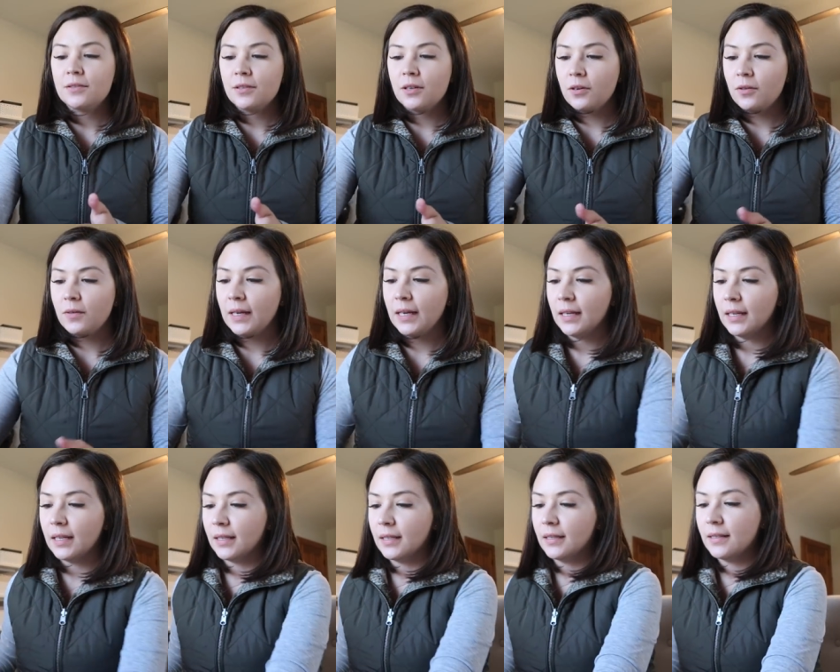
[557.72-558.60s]
so
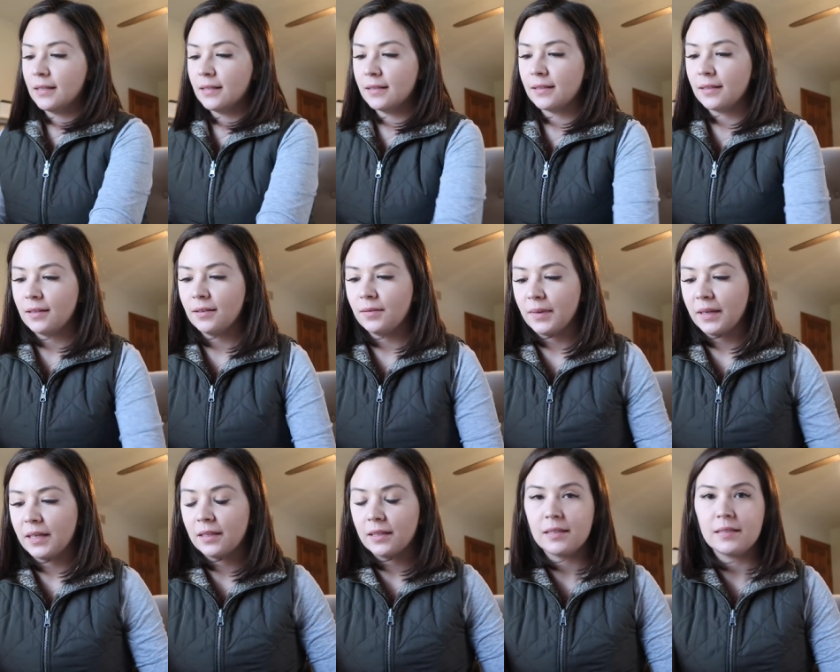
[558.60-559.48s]
it is, oh my
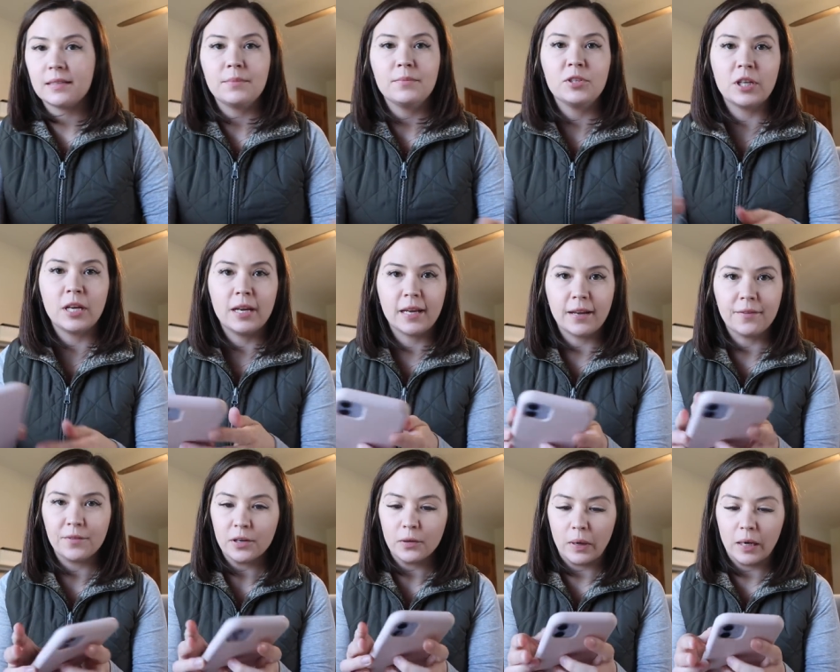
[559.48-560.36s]
goodness, I'm shedding
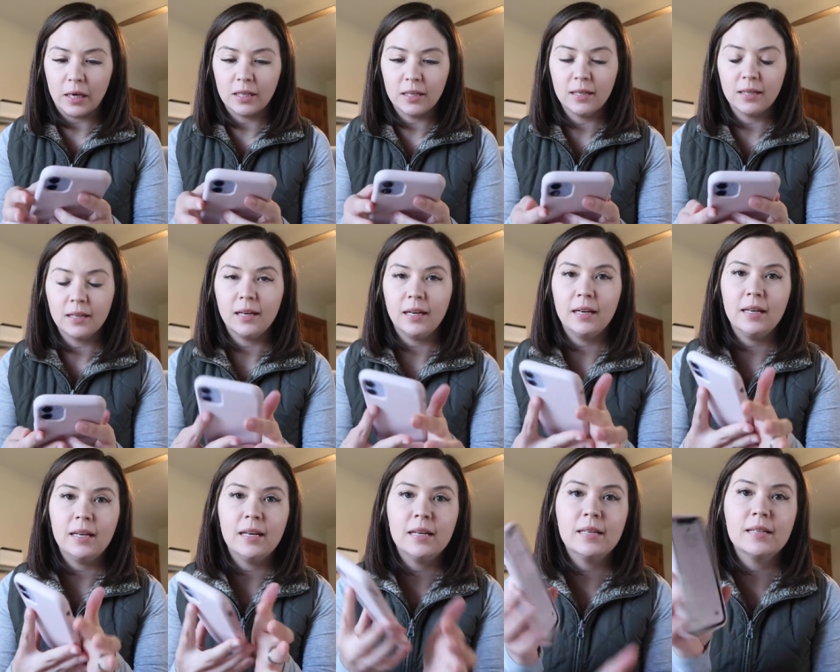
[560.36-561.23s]
everywhere.
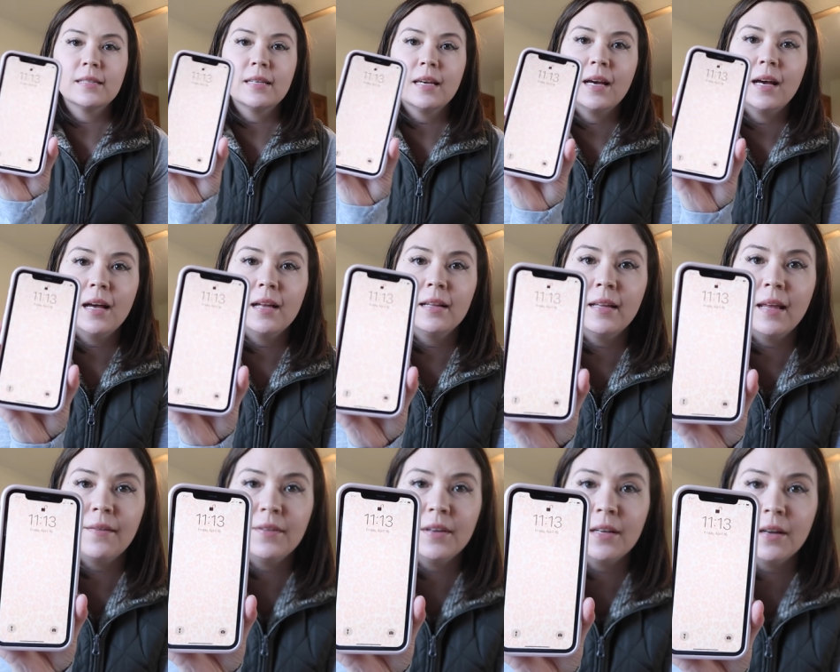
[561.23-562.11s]
It is
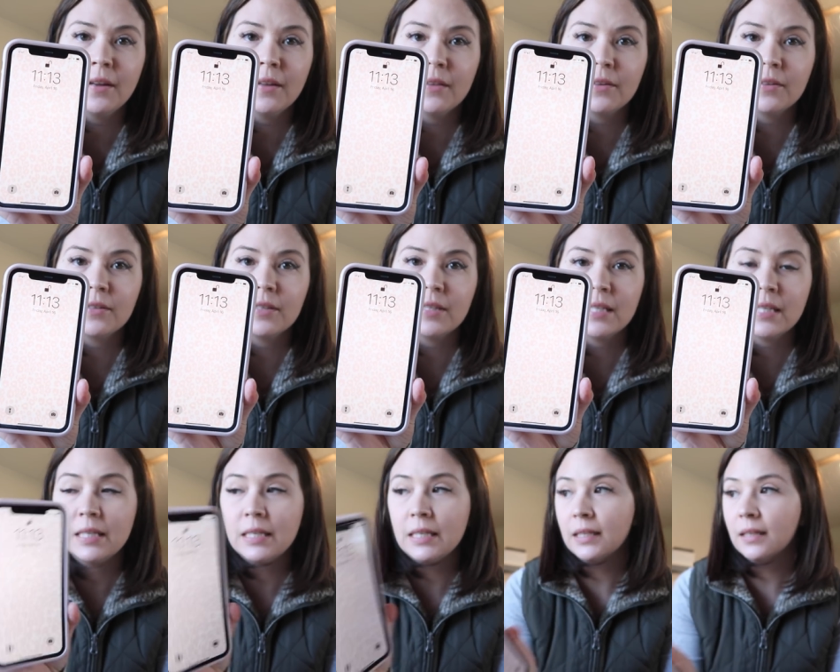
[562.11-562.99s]

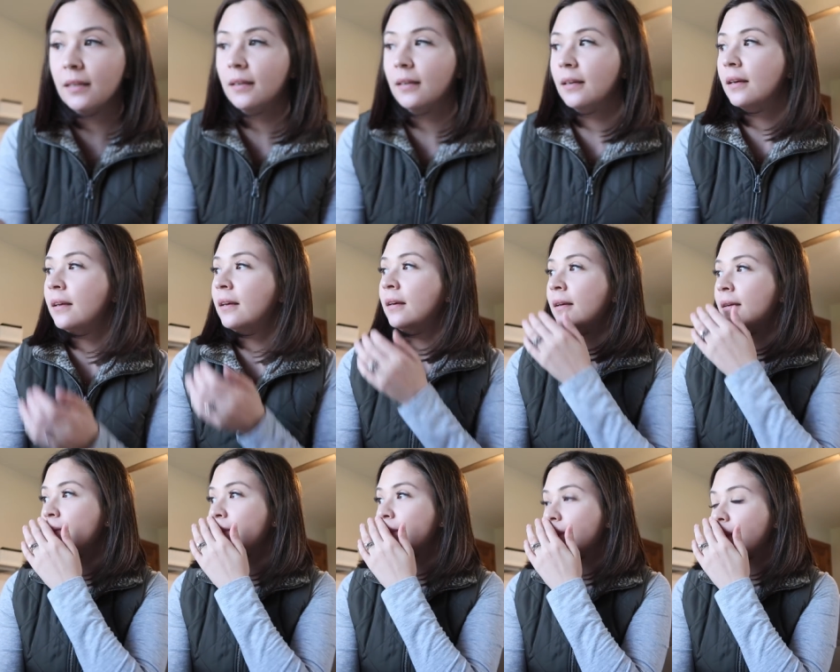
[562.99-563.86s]
11.13.
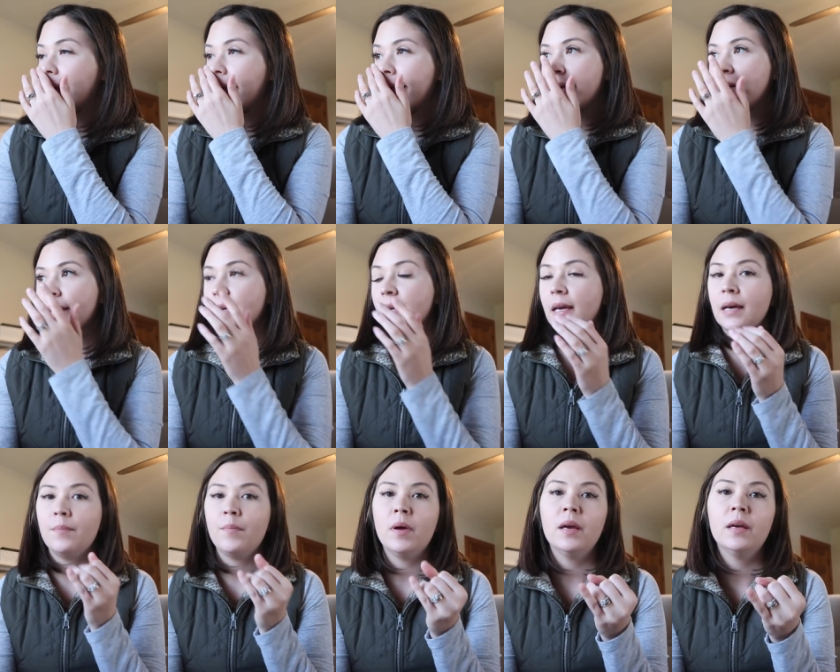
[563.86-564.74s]
I
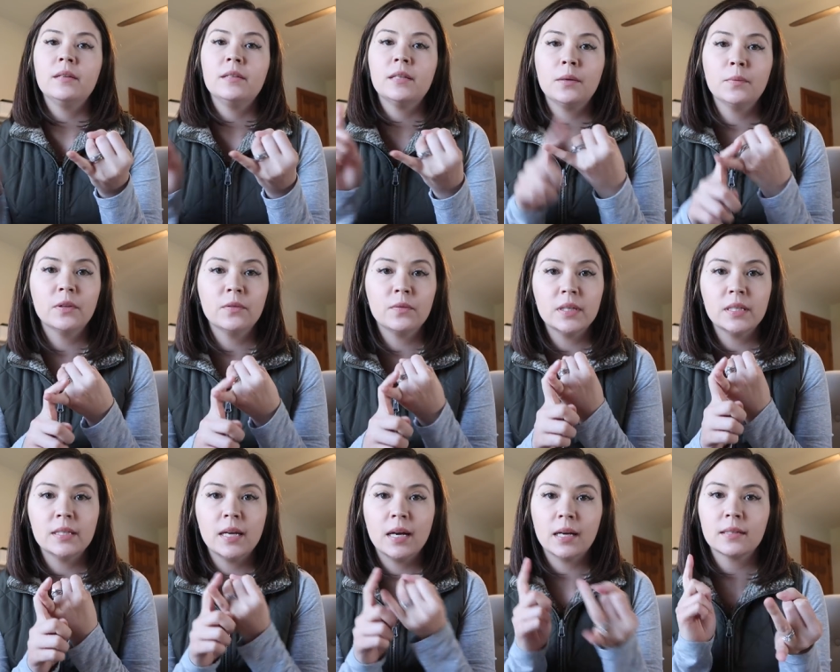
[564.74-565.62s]
am done with
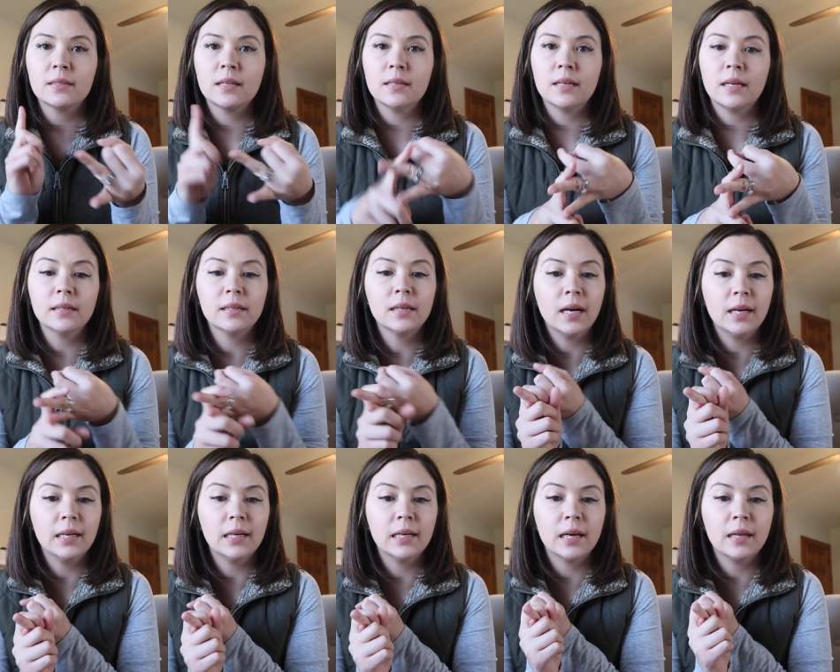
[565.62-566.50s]
restocks, done
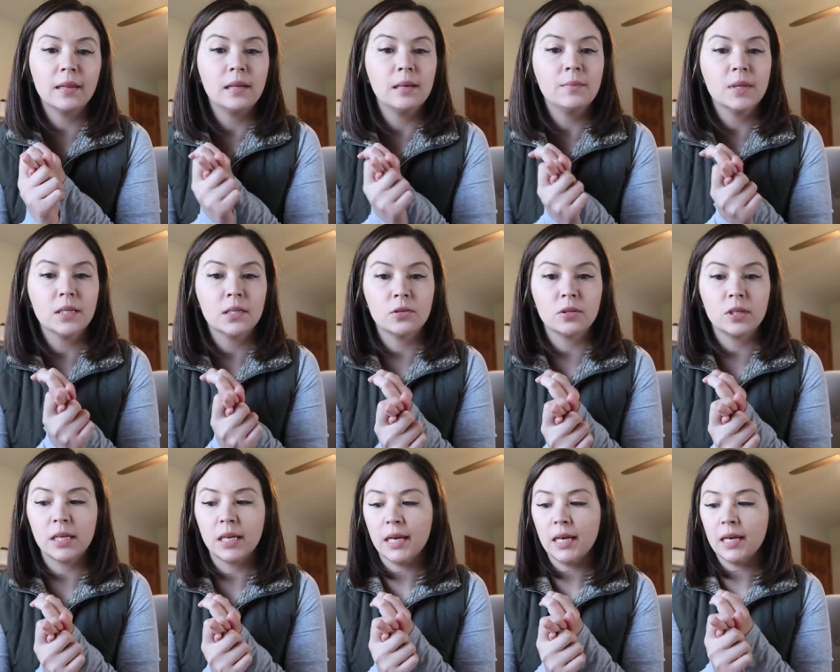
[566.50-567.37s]
cutting the
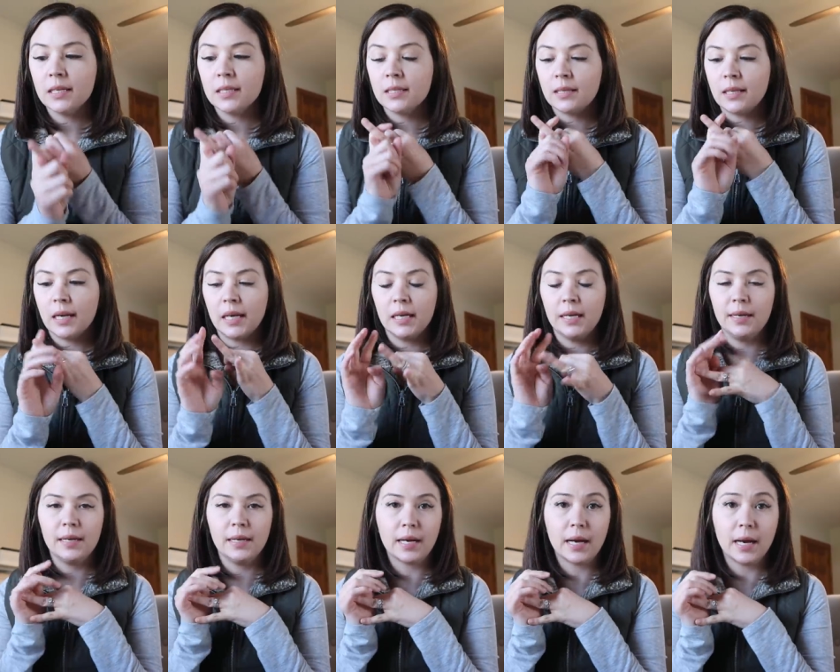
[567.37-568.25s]
mystery kit that I
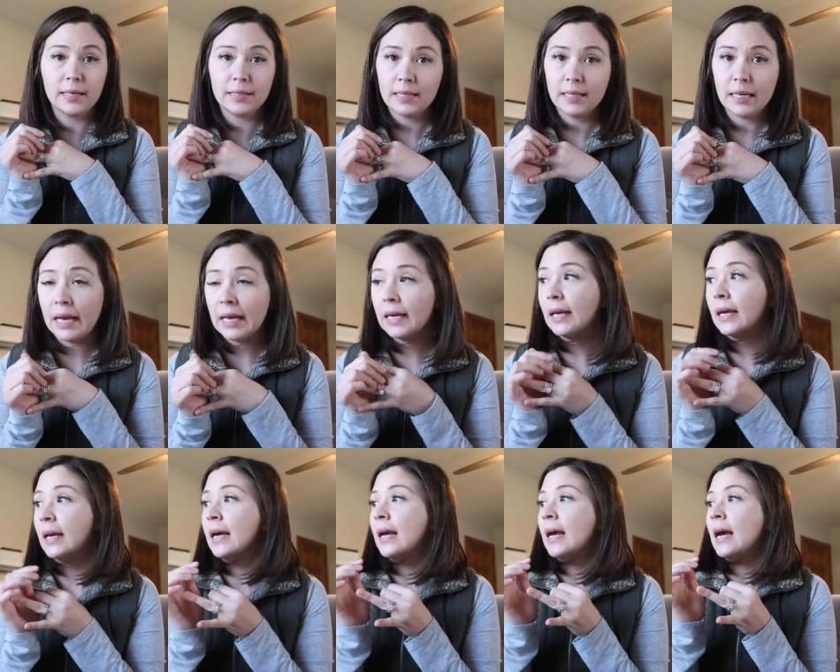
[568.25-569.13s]
needed to cut today.
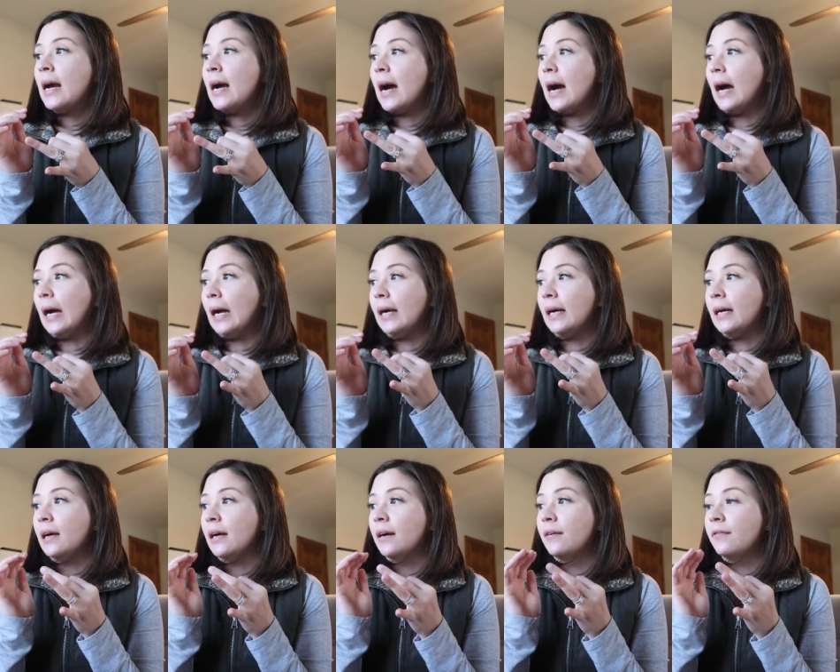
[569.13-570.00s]

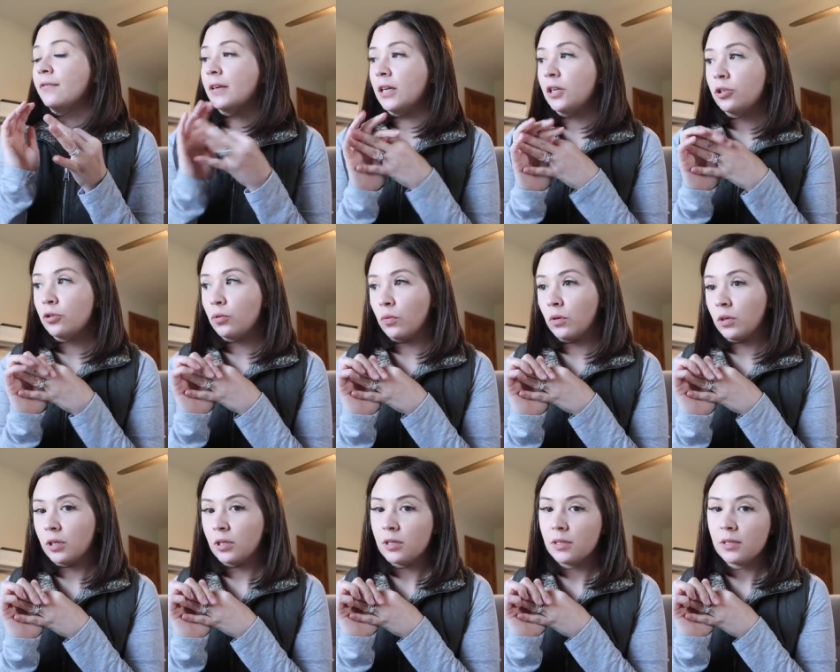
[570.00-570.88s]
I finished
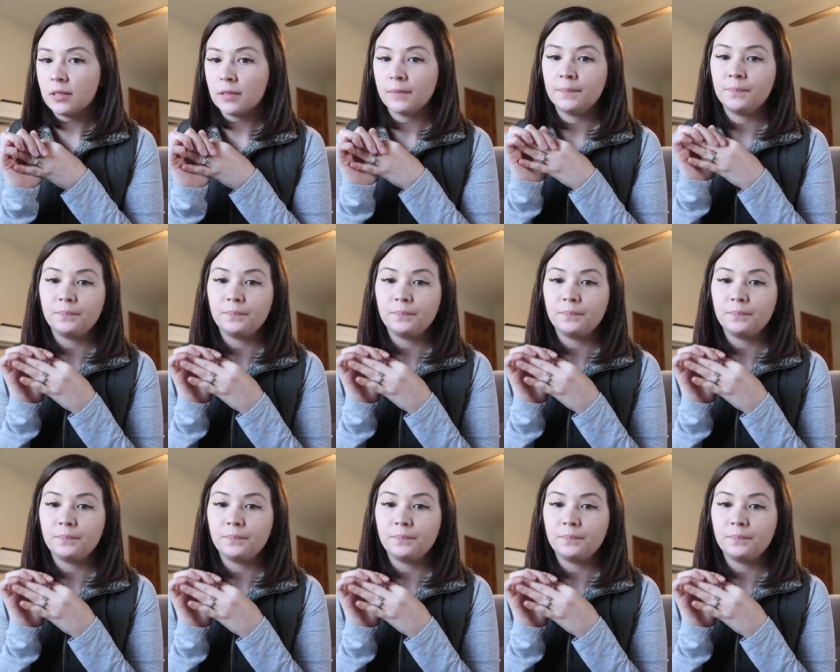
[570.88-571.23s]
orders.